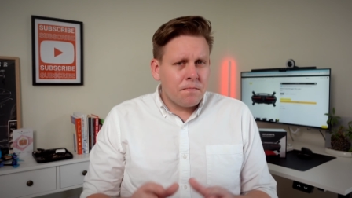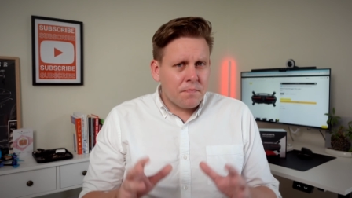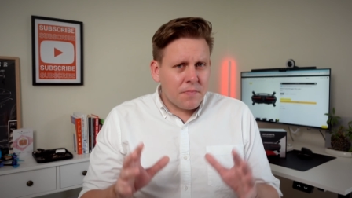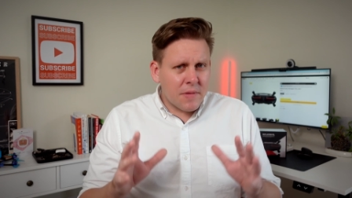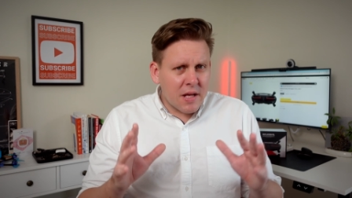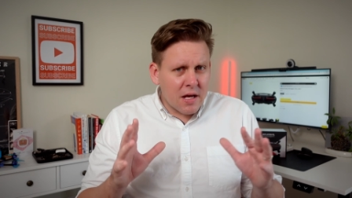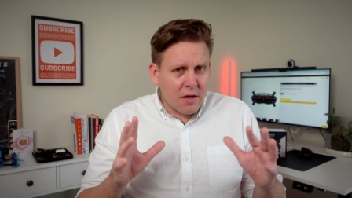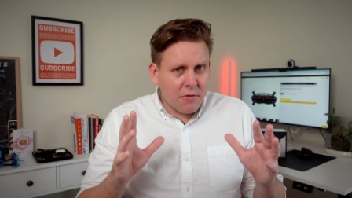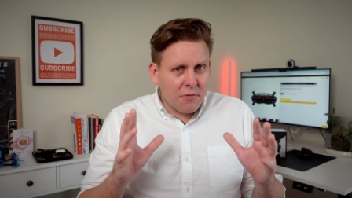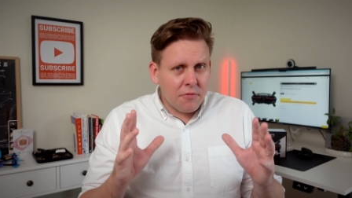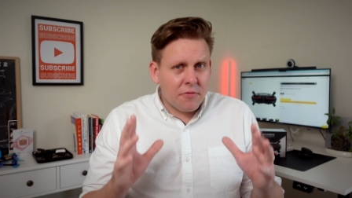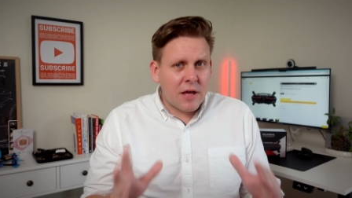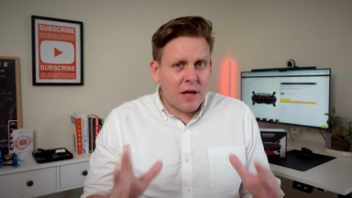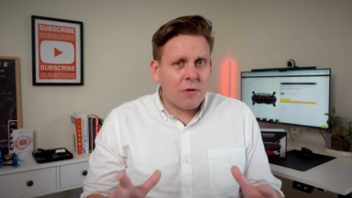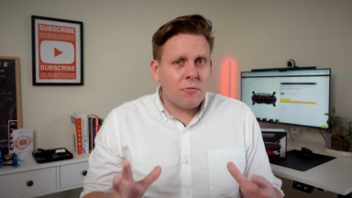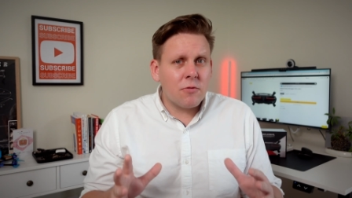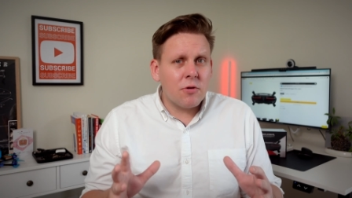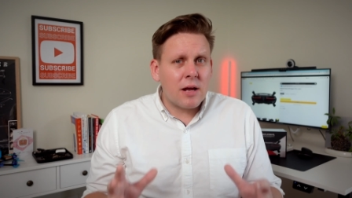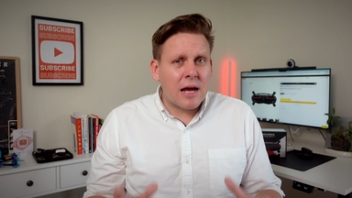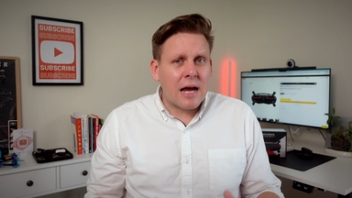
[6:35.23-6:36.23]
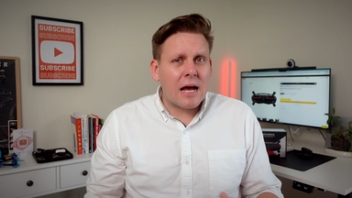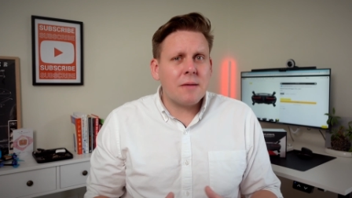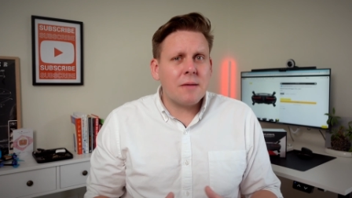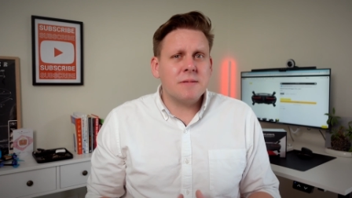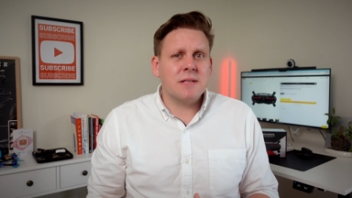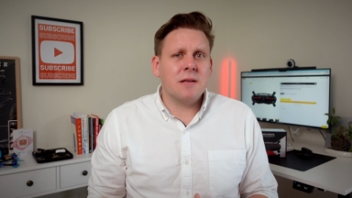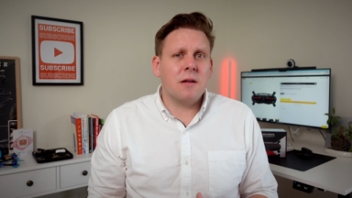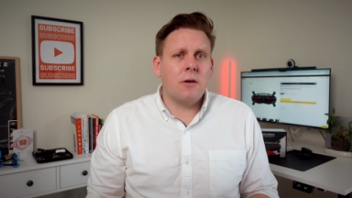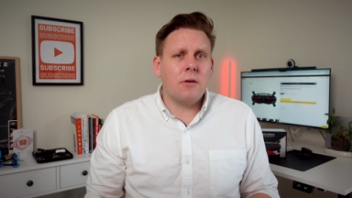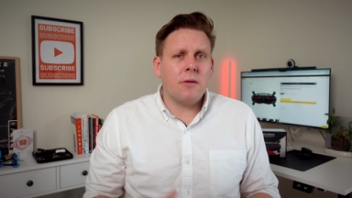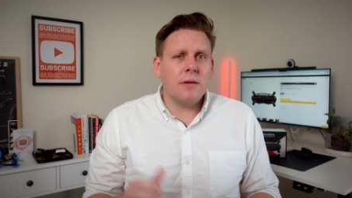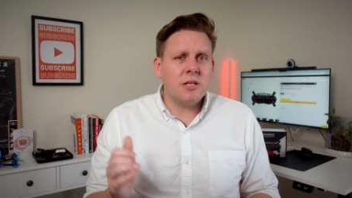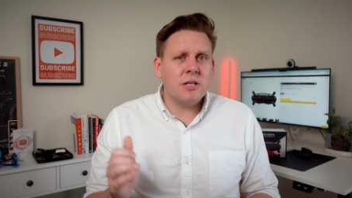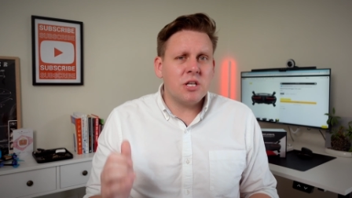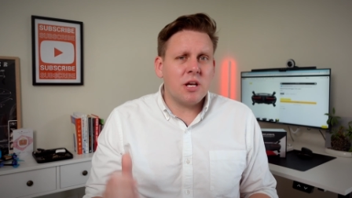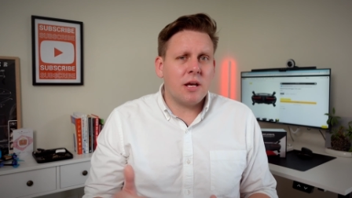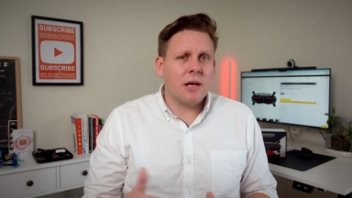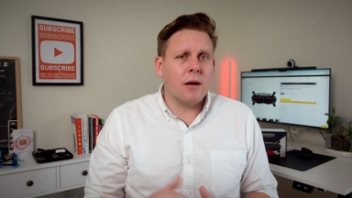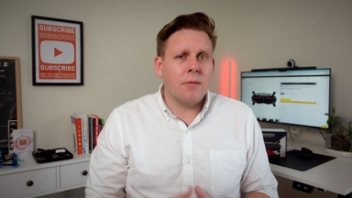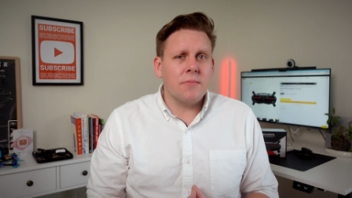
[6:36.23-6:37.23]
Now, that would absolutely
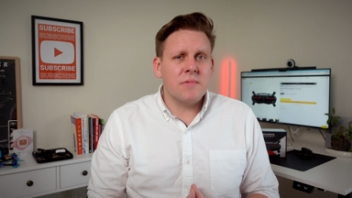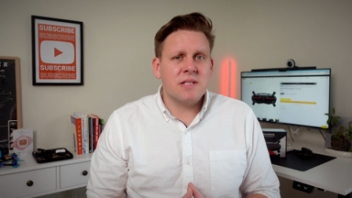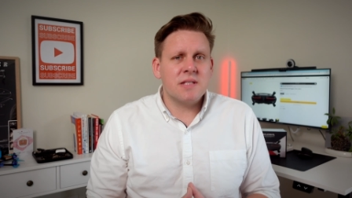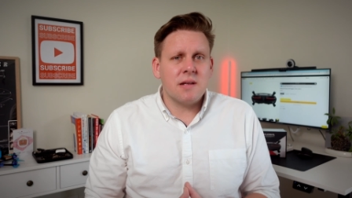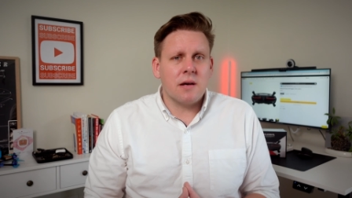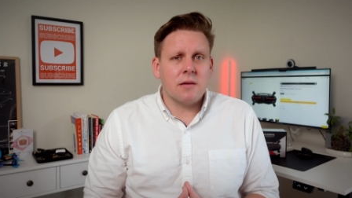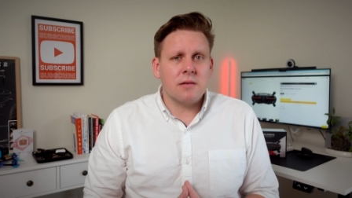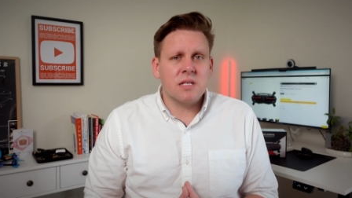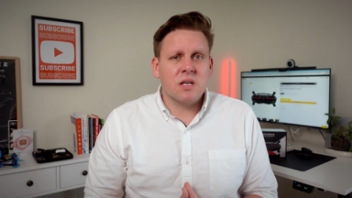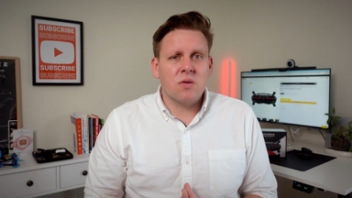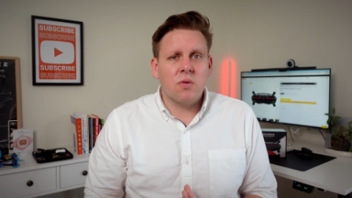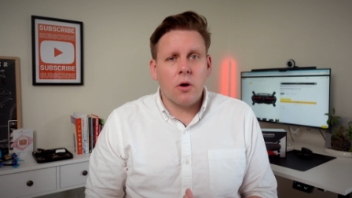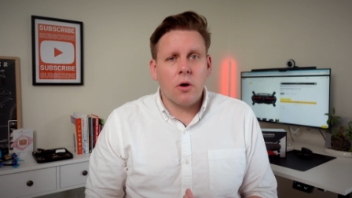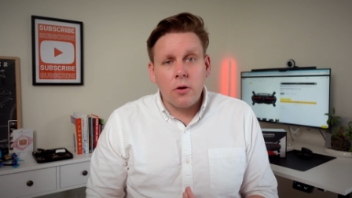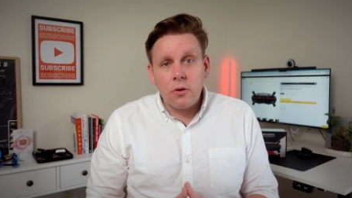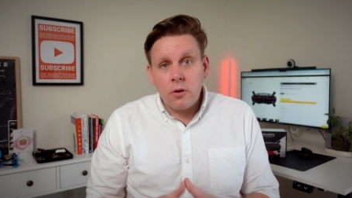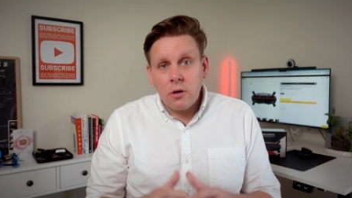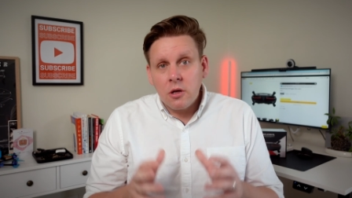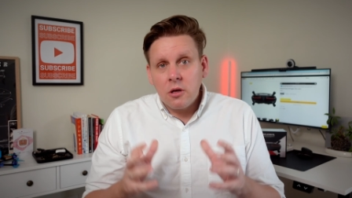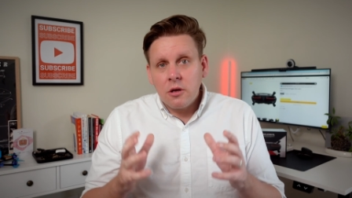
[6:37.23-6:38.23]
shake up the status quo,